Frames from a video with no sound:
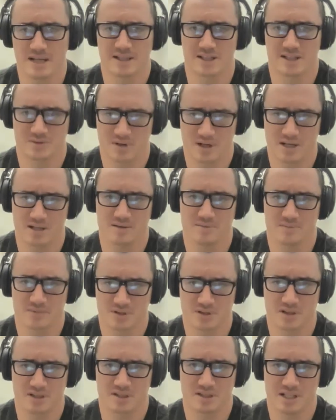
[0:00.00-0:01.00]
that's right.
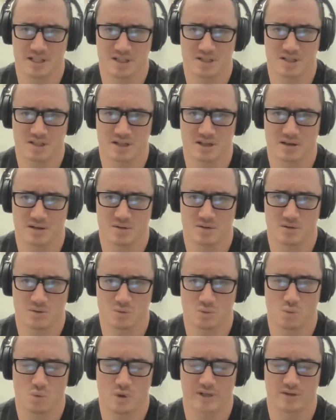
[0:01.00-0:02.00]
So I teach
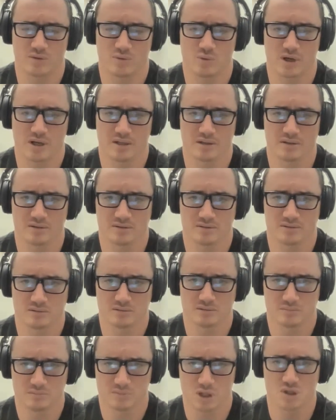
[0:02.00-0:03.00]
one-on-one
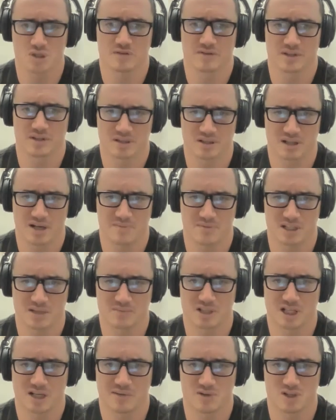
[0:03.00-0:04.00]
most of the time,
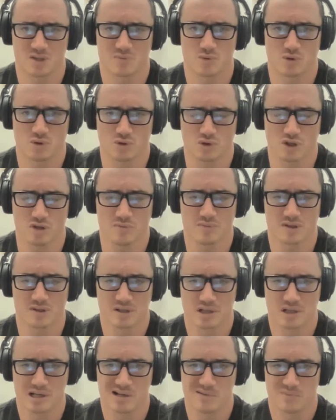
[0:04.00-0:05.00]
sometimes small groups,
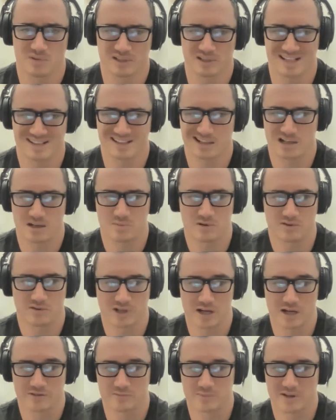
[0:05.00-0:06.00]
but that's how I
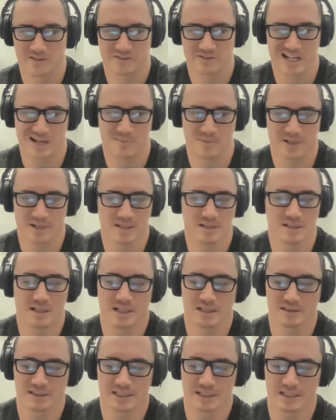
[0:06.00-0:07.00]
provide for my family.
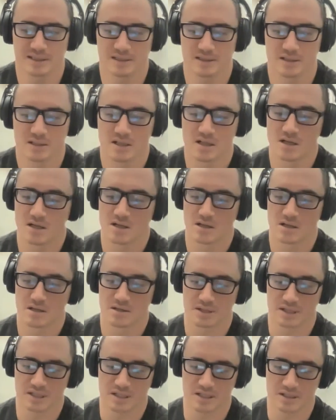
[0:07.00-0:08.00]
And then
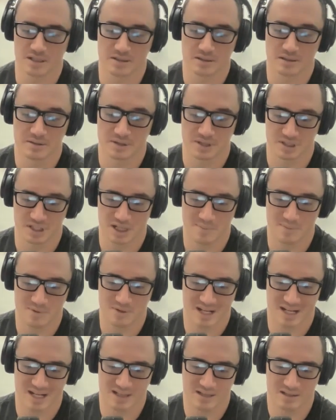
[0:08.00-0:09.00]
the
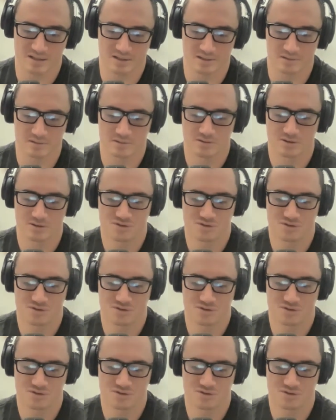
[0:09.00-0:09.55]
Substack and